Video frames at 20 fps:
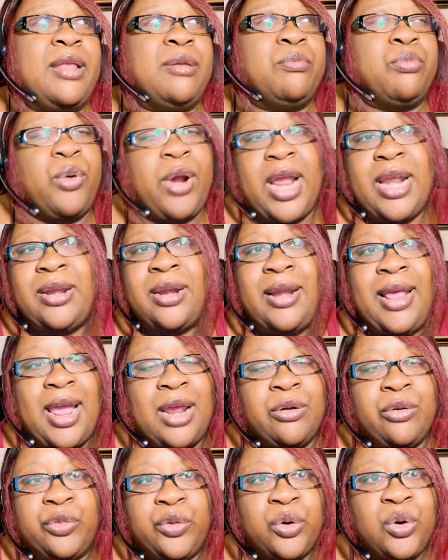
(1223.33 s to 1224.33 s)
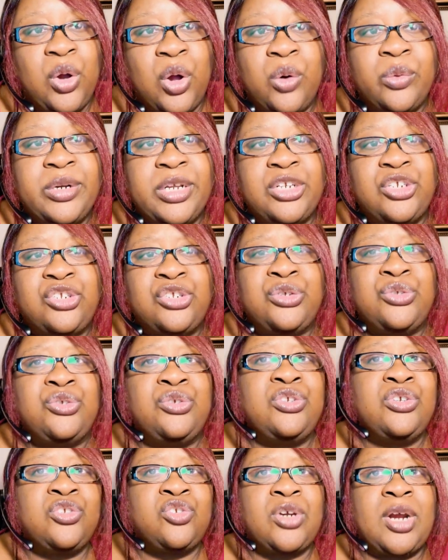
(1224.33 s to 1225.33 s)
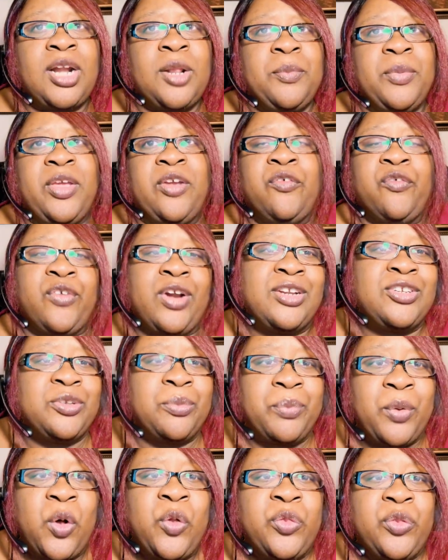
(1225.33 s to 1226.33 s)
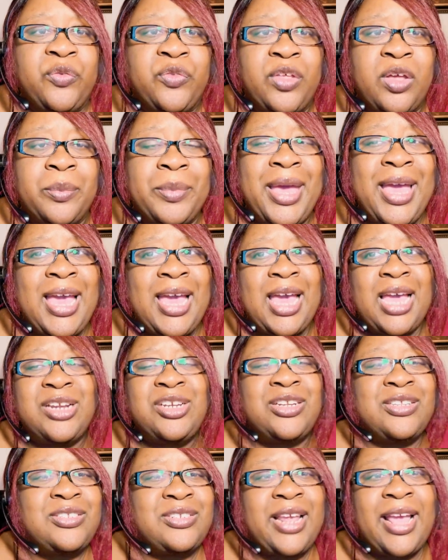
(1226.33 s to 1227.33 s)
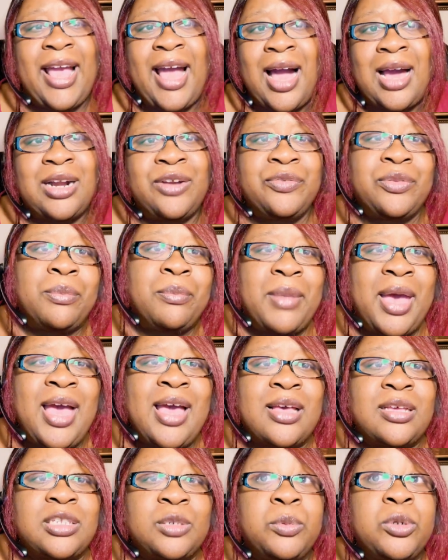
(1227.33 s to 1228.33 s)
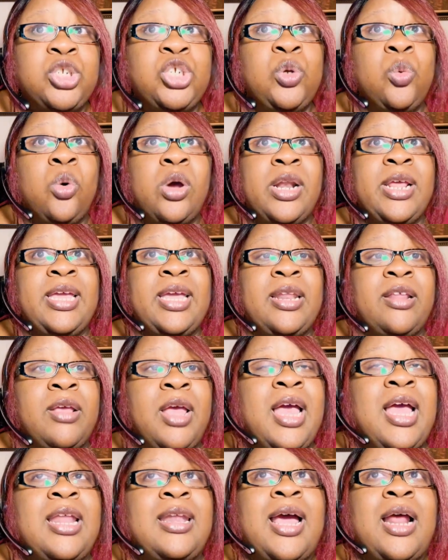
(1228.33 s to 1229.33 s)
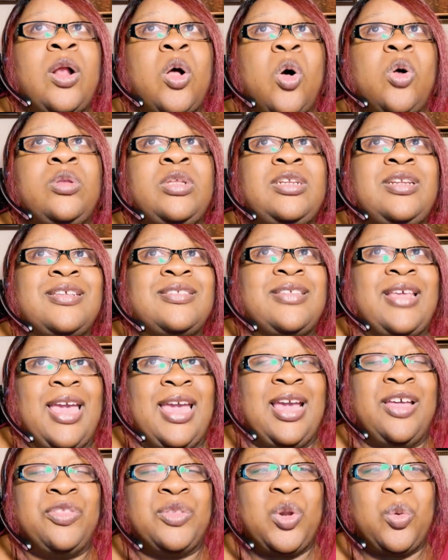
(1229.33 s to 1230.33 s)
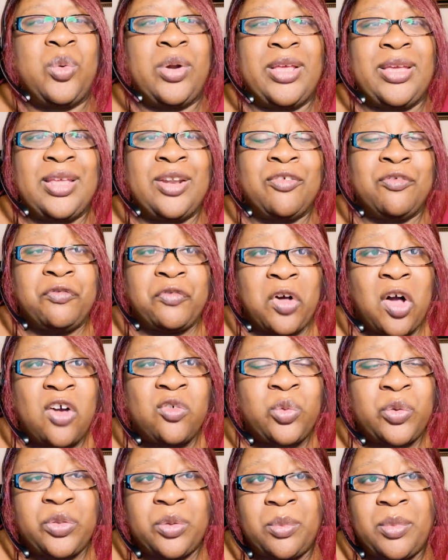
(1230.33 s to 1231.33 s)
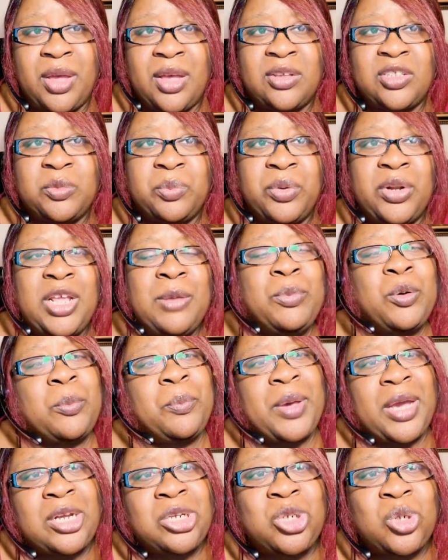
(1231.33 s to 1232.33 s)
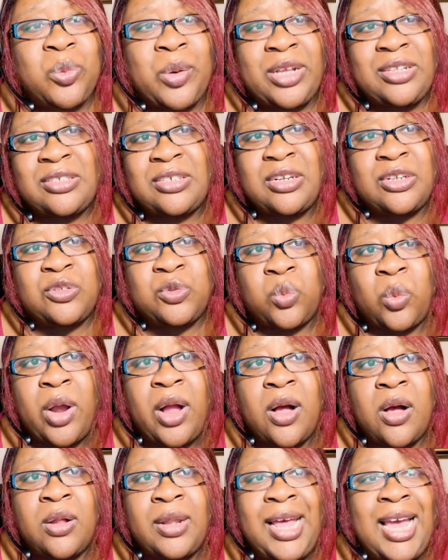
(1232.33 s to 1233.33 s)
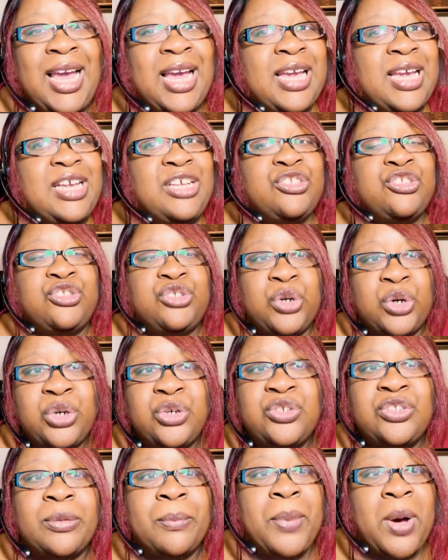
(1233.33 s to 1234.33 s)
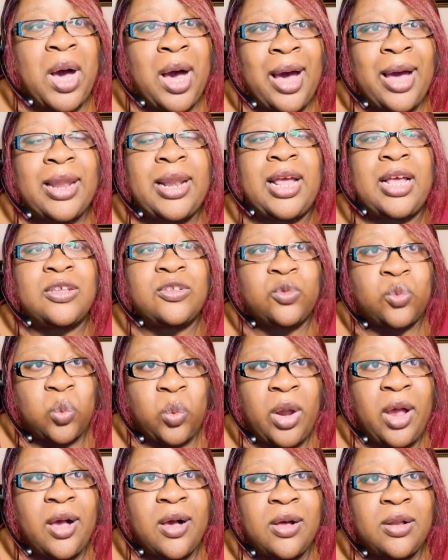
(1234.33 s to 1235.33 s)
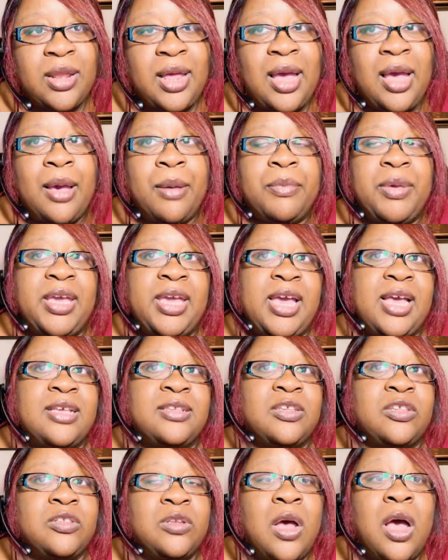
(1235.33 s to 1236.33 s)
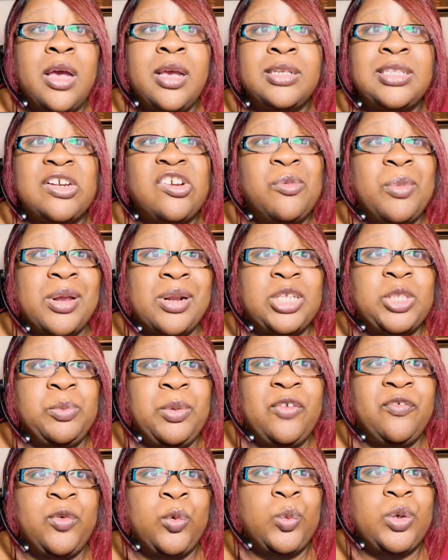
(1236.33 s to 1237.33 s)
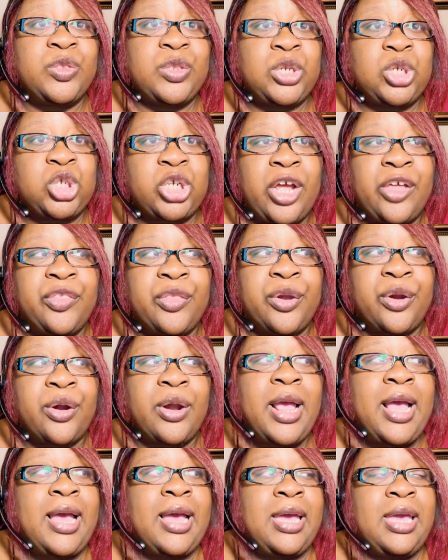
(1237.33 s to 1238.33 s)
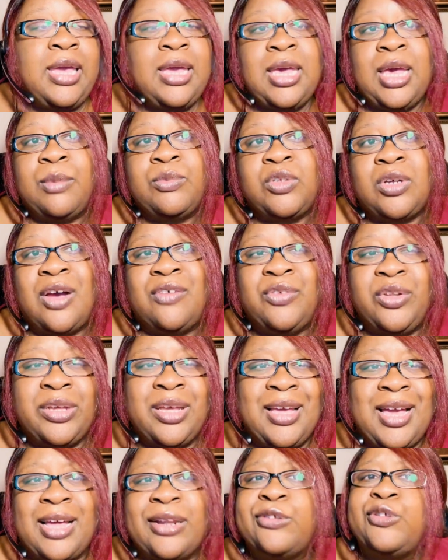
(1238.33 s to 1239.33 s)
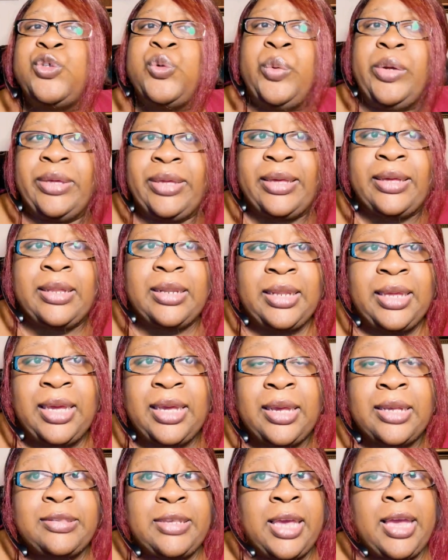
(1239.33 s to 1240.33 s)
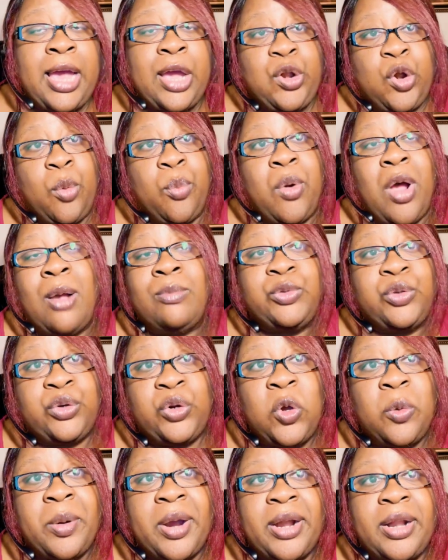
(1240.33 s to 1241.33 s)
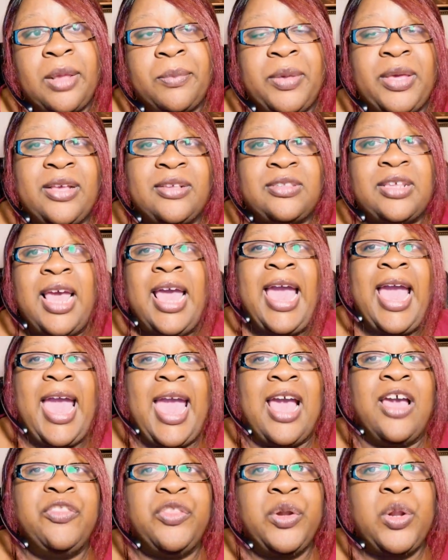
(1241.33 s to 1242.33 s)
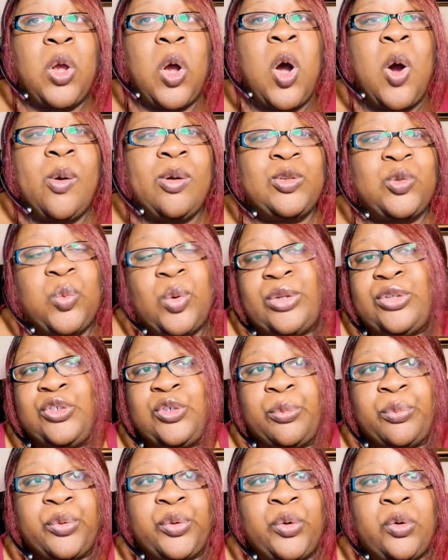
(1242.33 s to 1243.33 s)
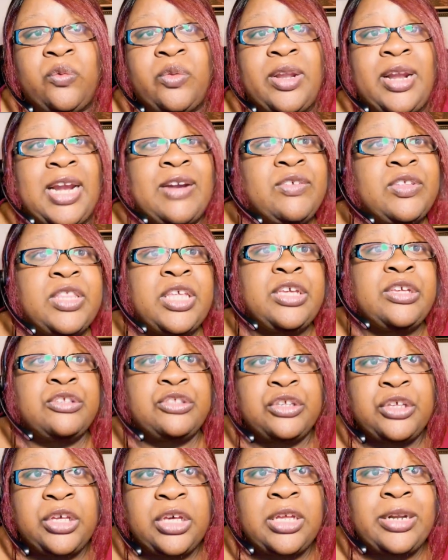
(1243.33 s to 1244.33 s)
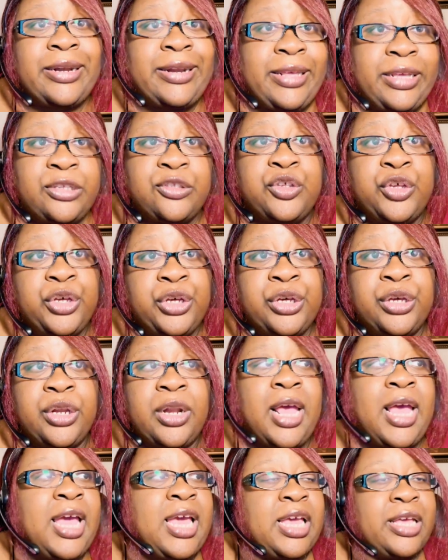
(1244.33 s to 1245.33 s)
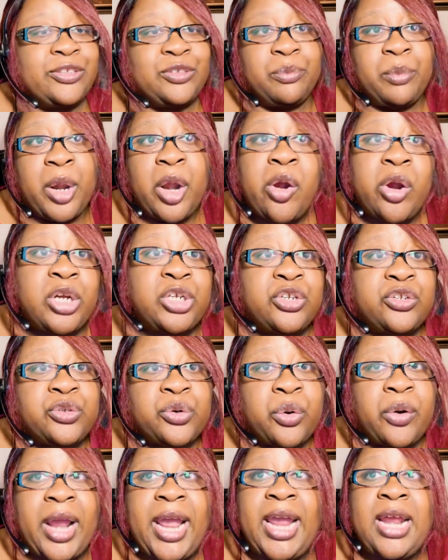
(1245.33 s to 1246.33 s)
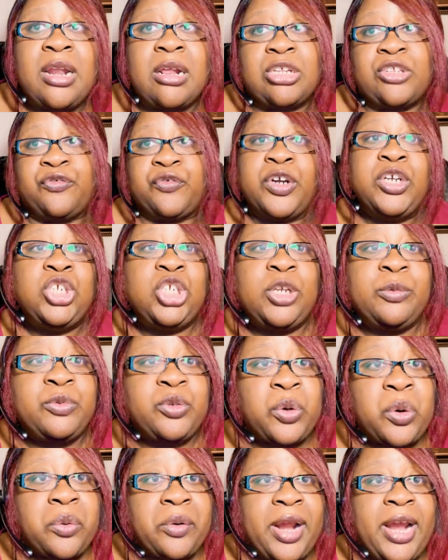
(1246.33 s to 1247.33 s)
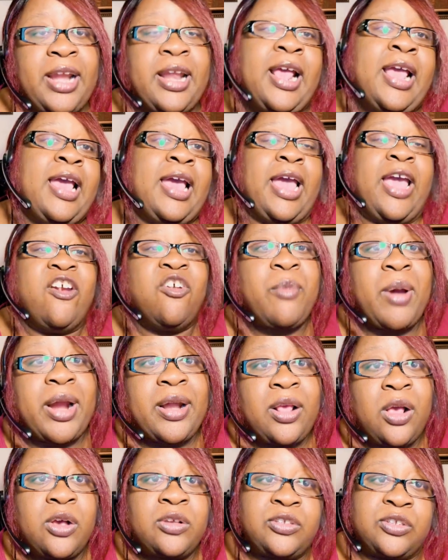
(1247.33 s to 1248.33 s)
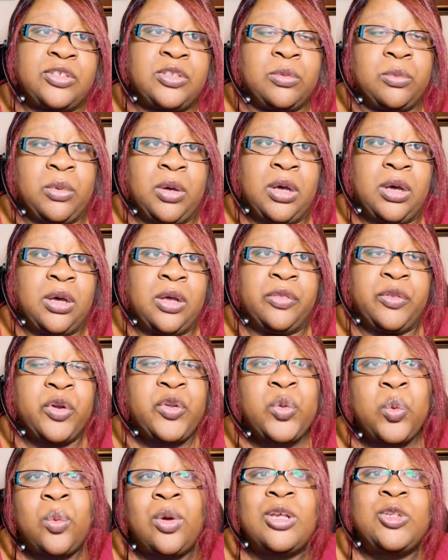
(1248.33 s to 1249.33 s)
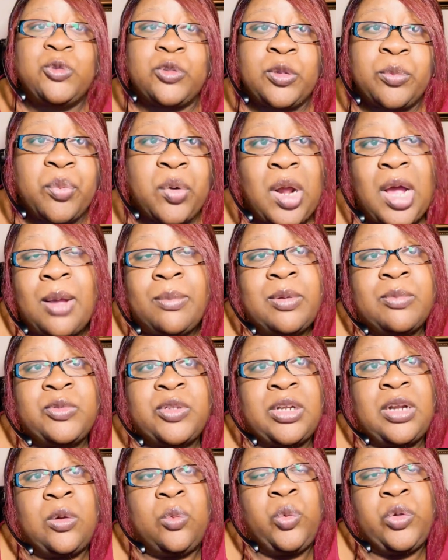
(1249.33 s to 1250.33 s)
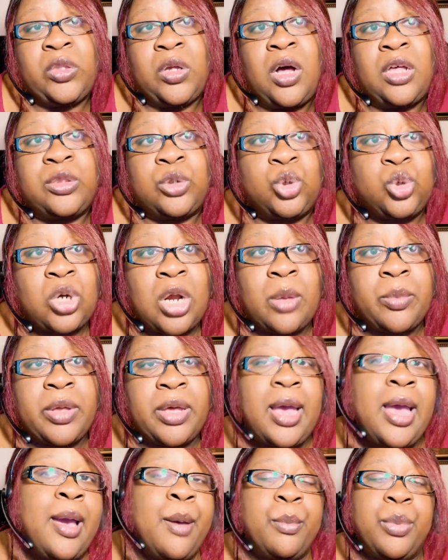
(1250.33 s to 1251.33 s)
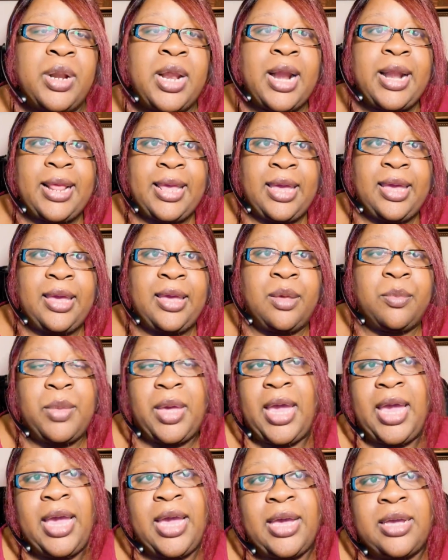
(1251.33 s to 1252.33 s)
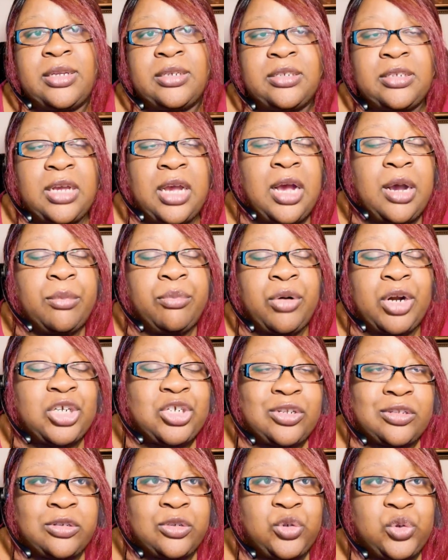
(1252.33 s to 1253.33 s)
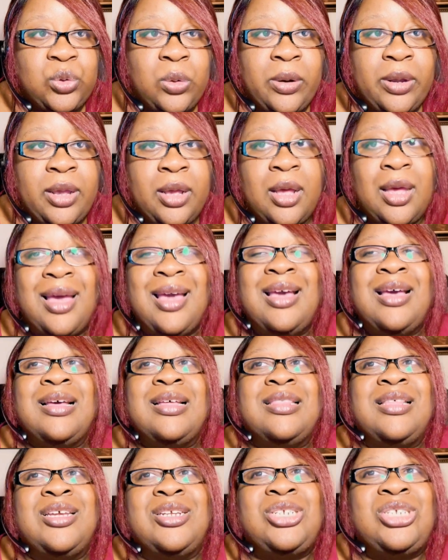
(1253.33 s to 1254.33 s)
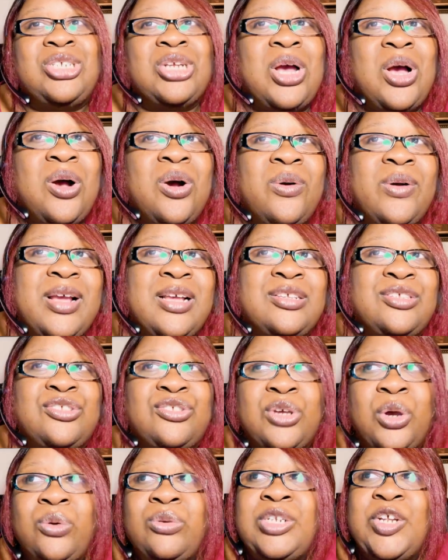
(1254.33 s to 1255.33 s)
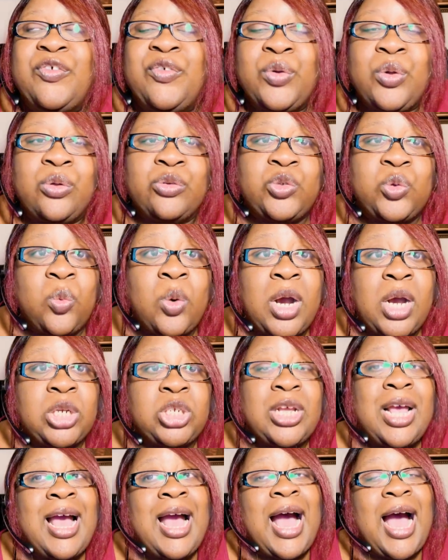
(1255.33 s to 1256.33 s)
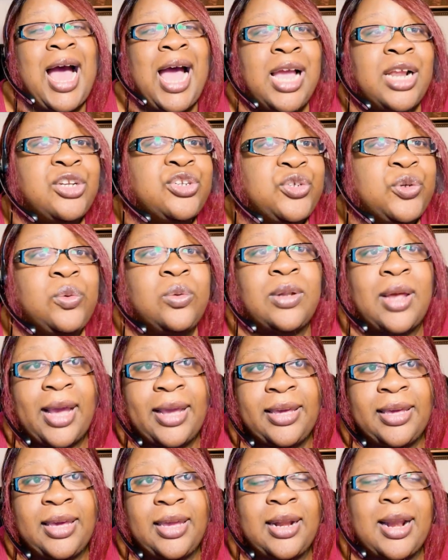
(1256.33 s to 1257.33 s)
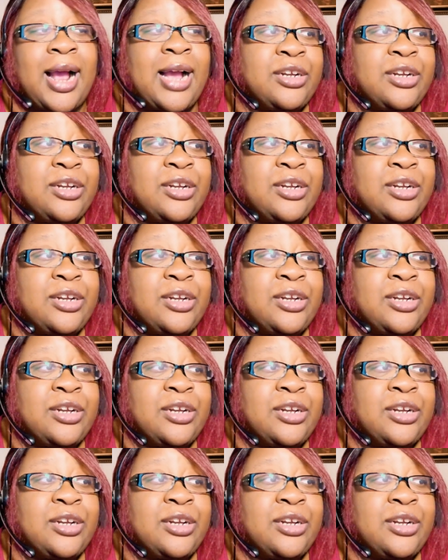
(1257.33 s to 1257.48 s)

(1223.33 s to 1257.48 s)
Brandon handle their own issues. You just try to be a friend to both of them and just stay out of the mess. But you want to get in. Not only does Anthony want to get involved with the mess, but he perpetuates it as well. He stirs the pot as well. Because as long as everybody's beefing with each other, he comes off looking kind of squeaky clean because he ain't got no problems with nobody. Because Anthony always wants to prove that everything is good in his hood. His marriage is great. His friendships are great. Everybody else is they're the ones with the problems and with all the drama, but not him. Him and Precious LaToya. This show is so difficult to watch. I do like it.